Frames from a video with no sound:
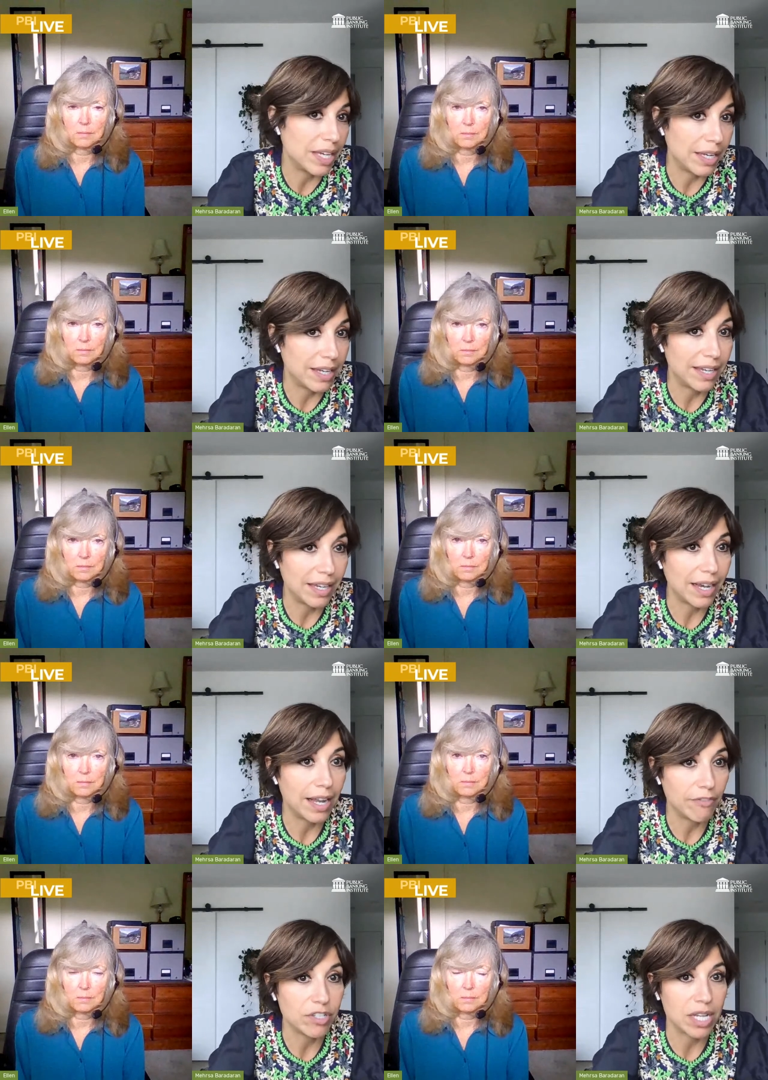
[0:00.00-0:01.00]
Speaker 1: he he
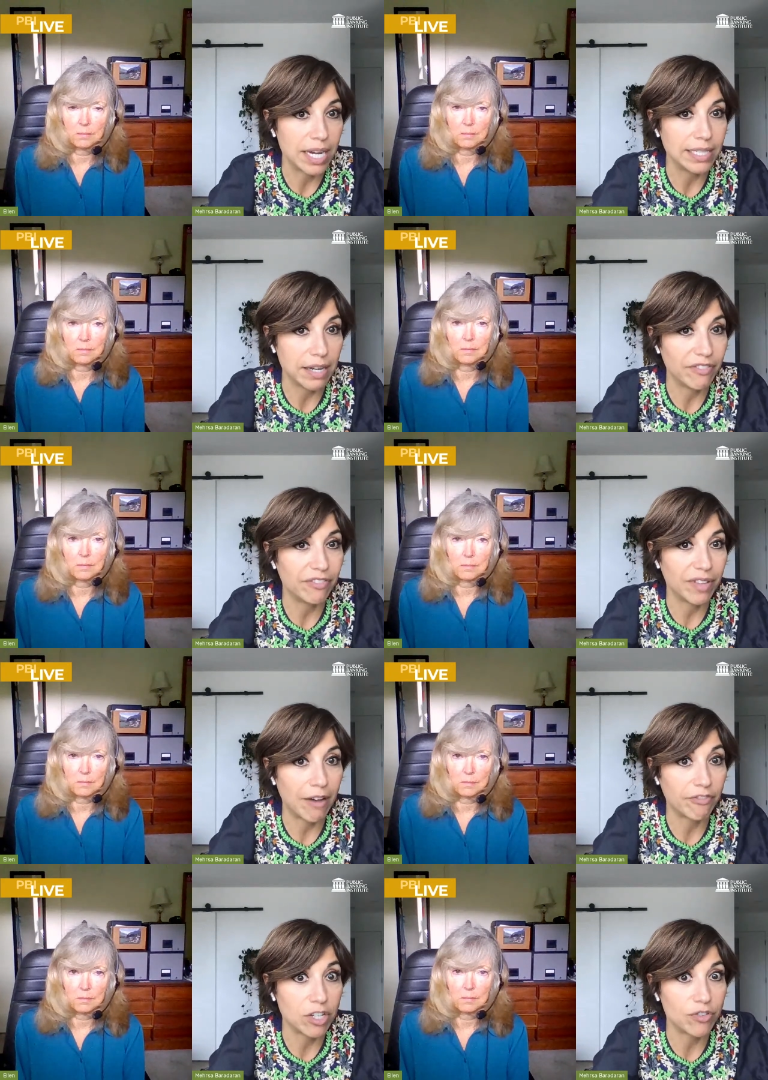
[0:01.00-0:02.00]
kind of resigned out of
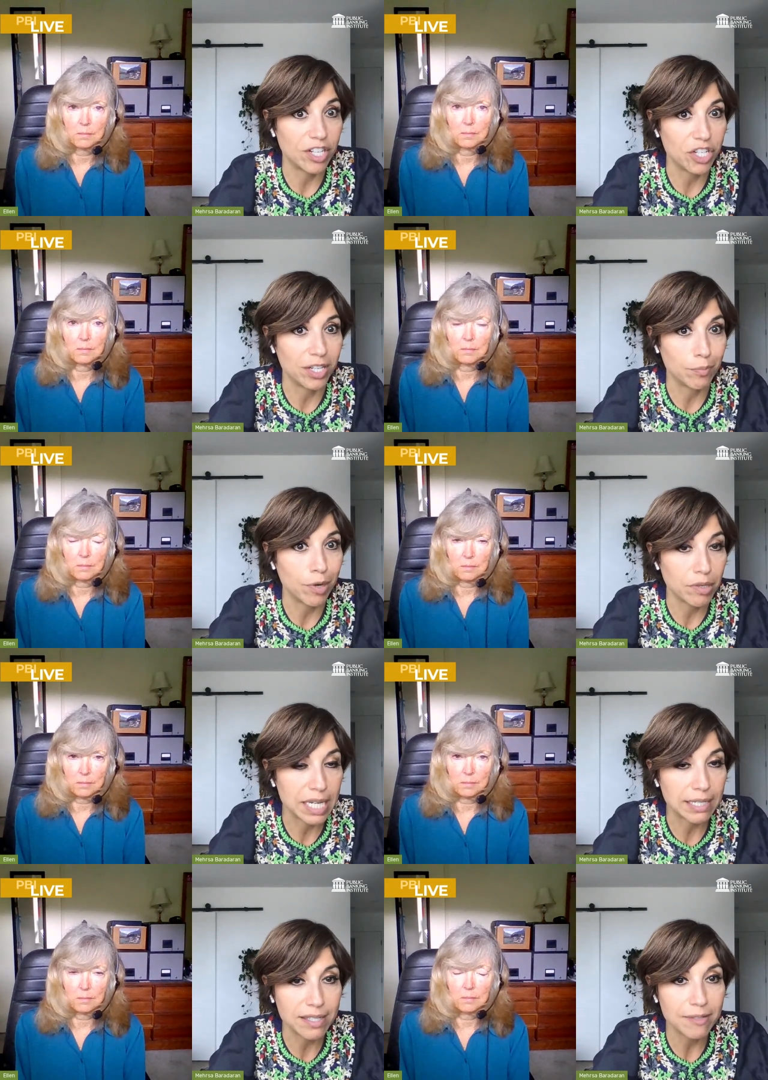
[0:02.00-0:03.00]
that frustration and
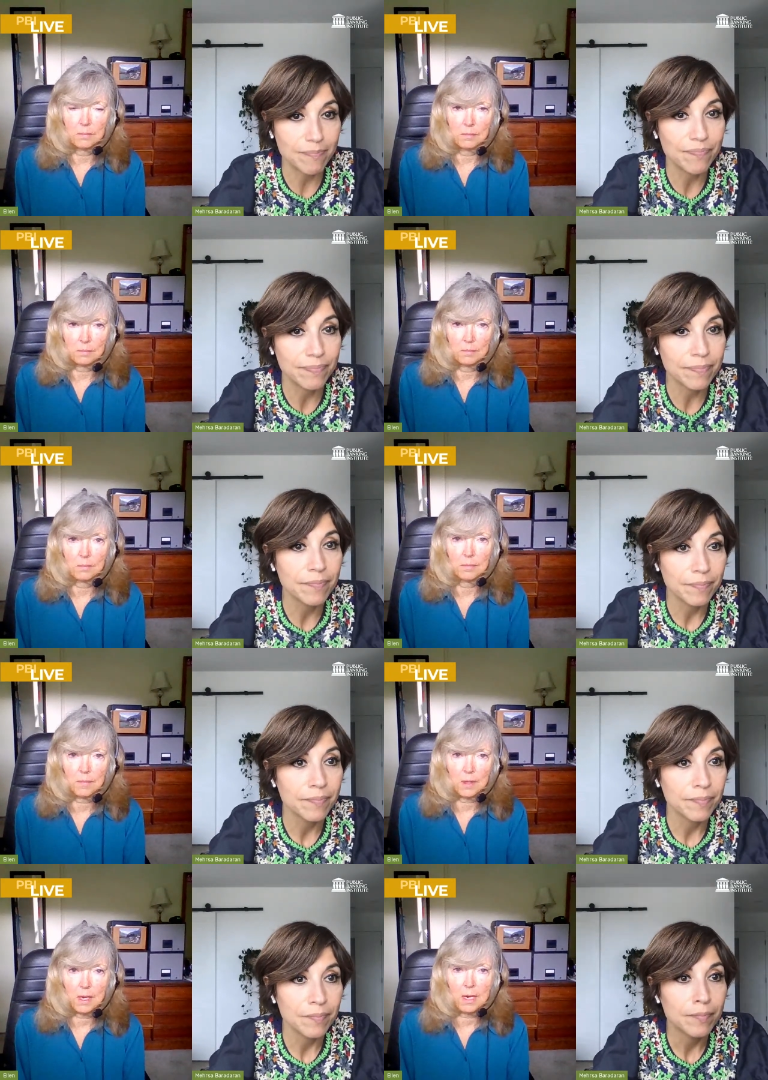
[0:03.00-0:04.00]
protest.
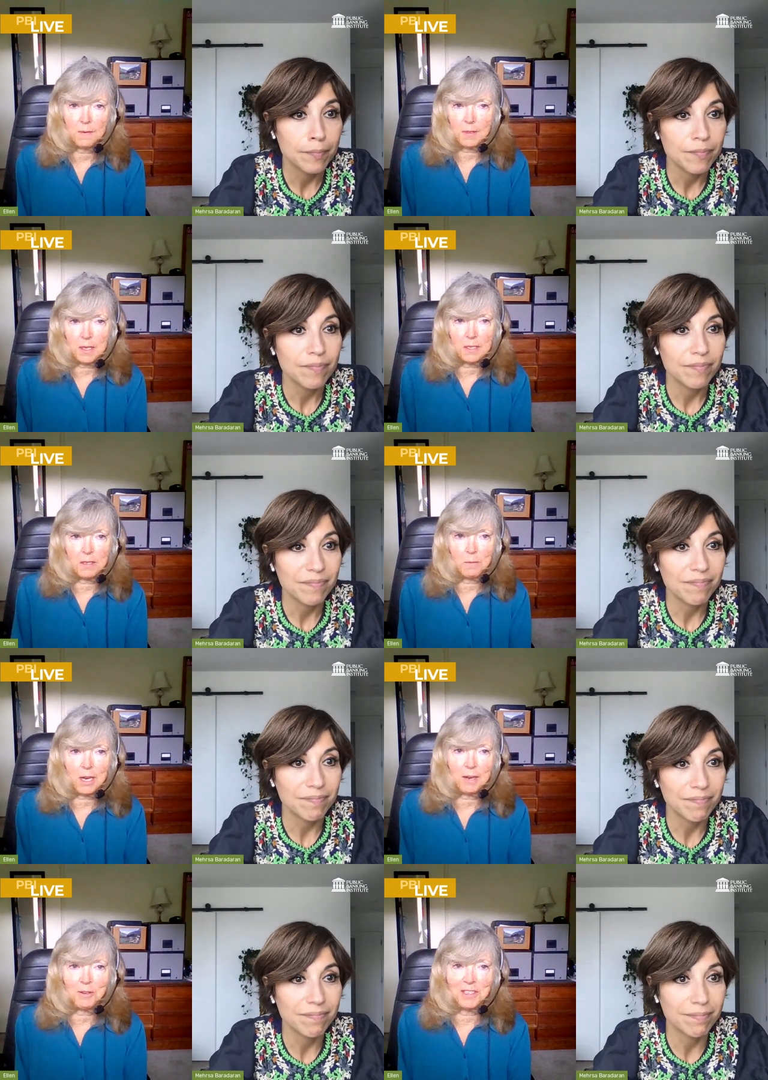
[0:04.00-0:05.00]
Speaker 2: Yeah, that's too
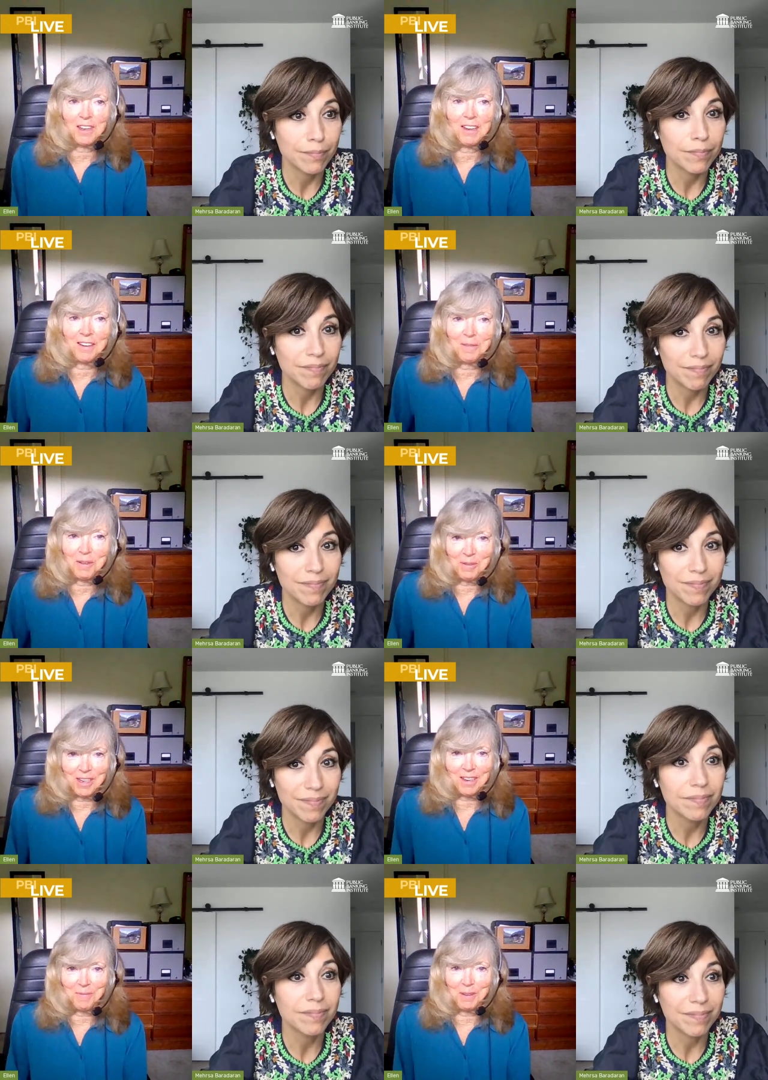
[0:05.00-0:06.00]
bad he resigned. I mean, we
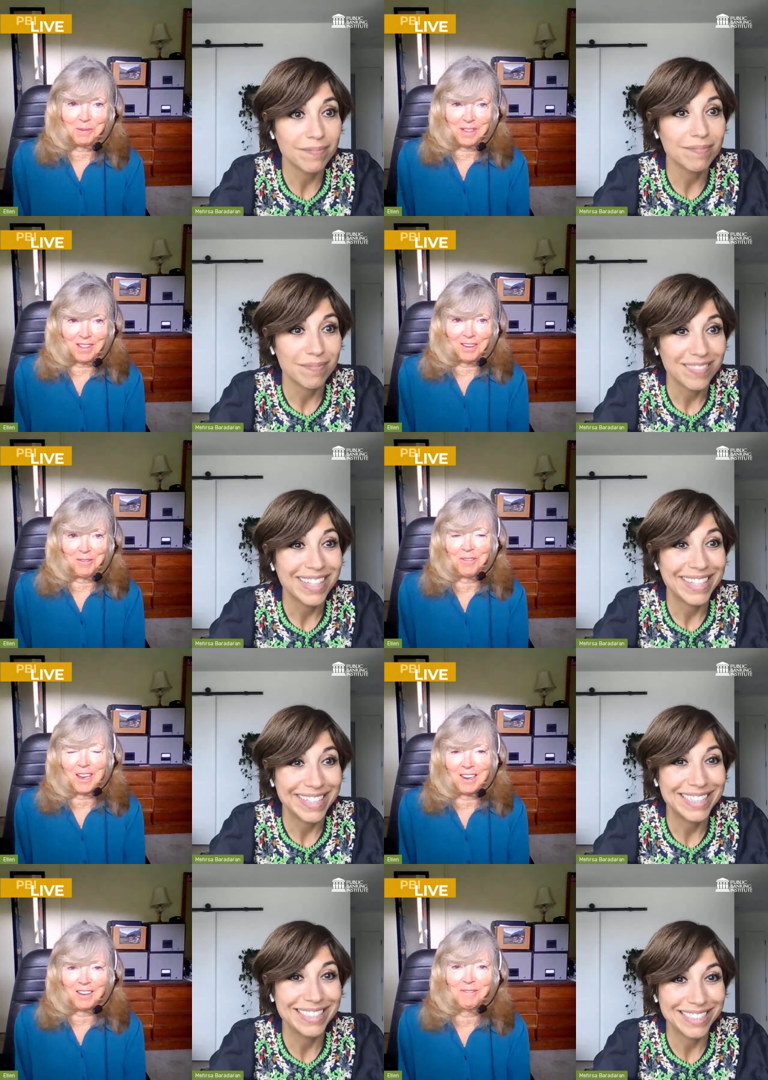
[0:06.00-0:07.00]
need people in there
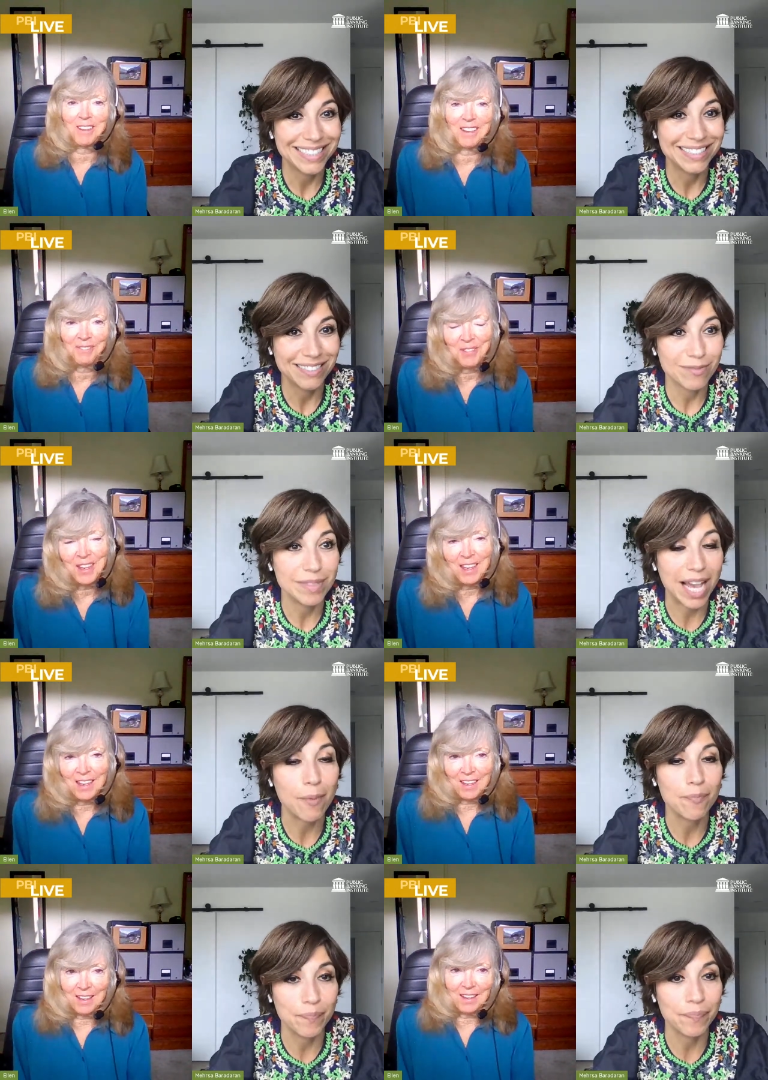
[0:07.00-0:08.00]
fighting, but
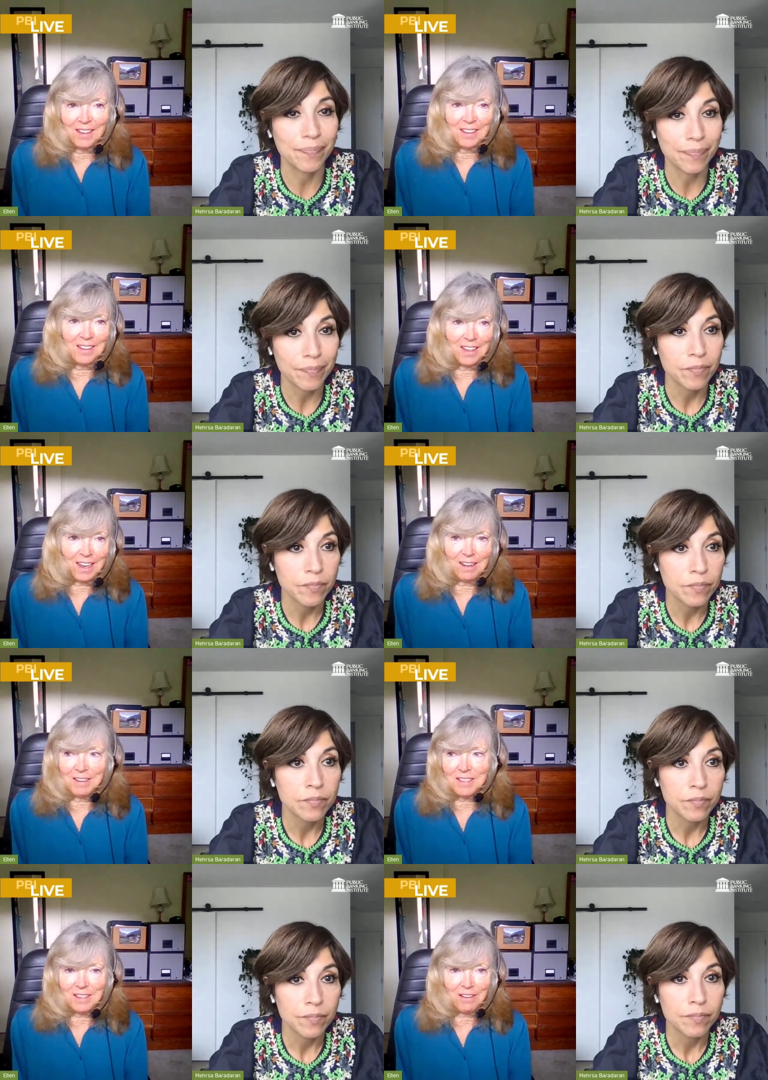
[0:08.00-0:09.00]
Speaker 1: yeah, mm-hmm.
Speaker 2: yeah.
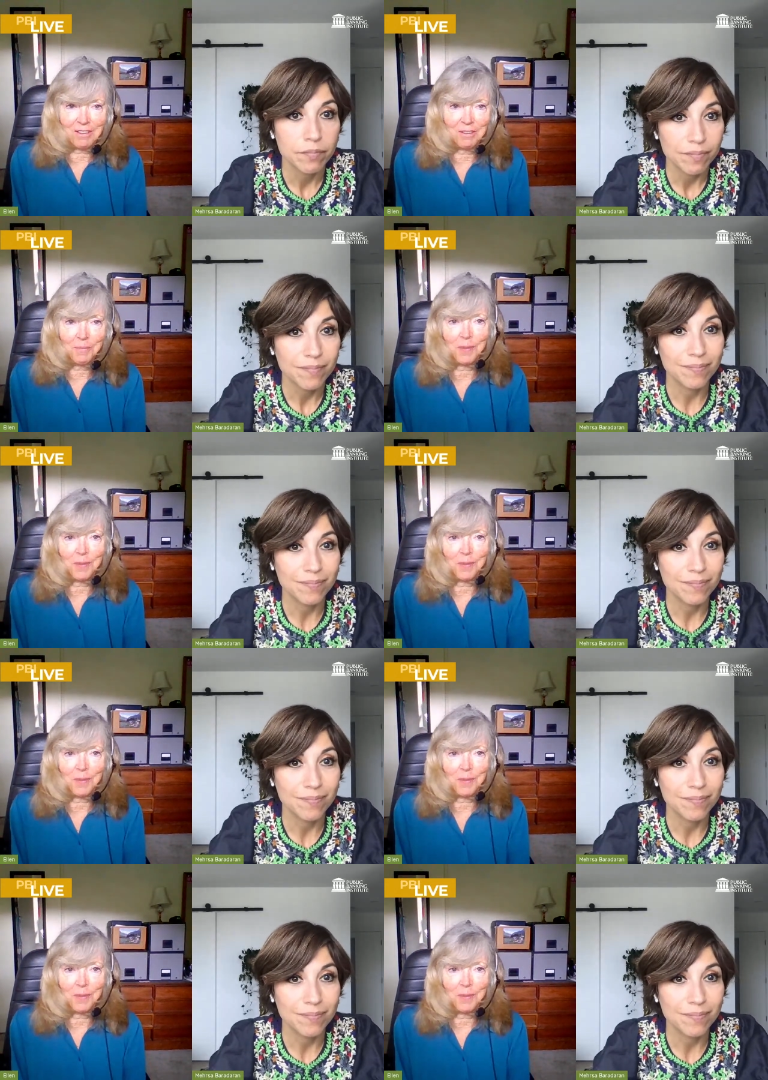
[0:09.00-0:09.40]
So